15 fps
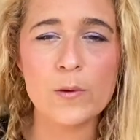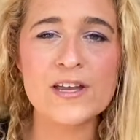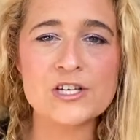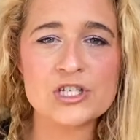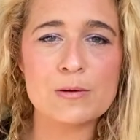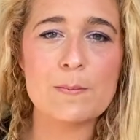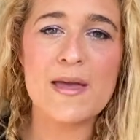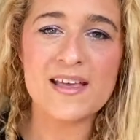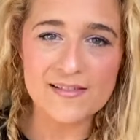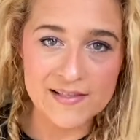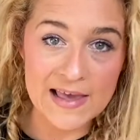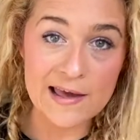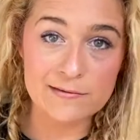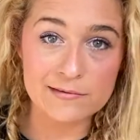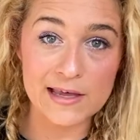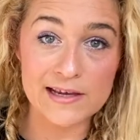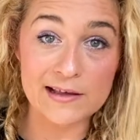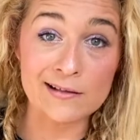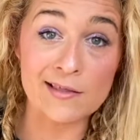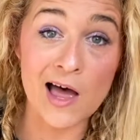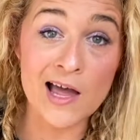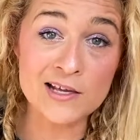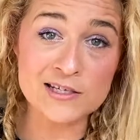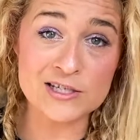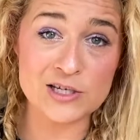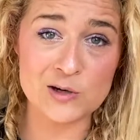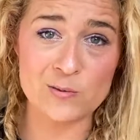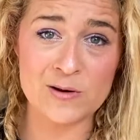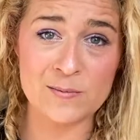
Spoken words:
which may sound like a lot to you and